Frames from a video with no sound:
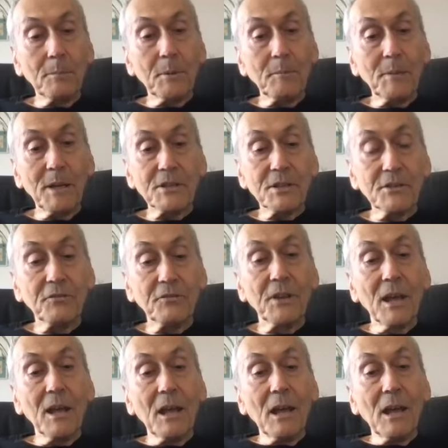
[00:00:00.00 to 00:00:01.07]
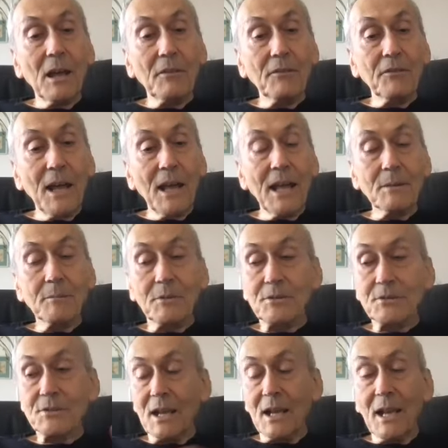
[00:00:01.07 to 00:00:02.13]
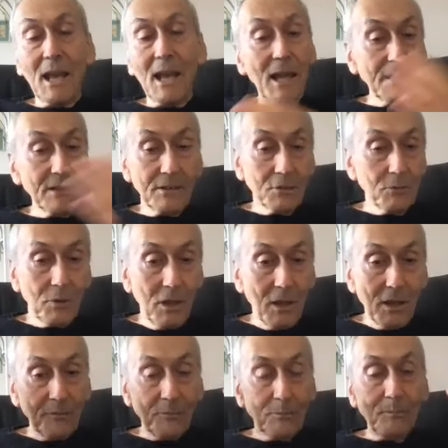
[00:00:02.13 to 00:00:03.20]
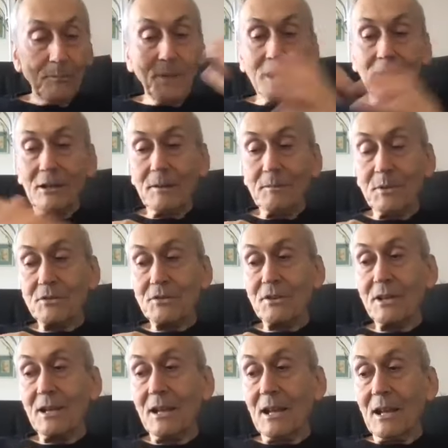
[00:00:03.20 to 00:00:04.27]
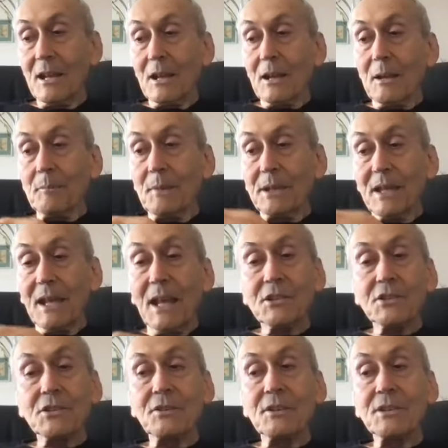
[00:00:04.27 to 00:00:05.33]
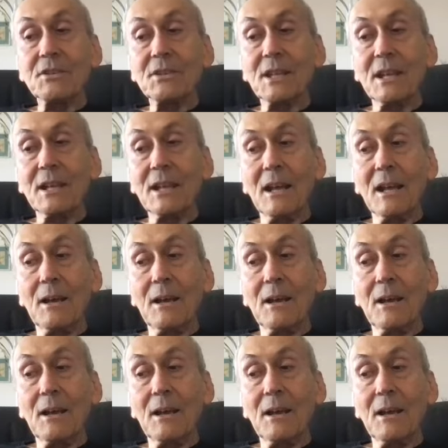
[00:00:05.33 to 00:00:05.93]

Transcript: up a bunch of animals and do a lot of mental imagery. But the answer is that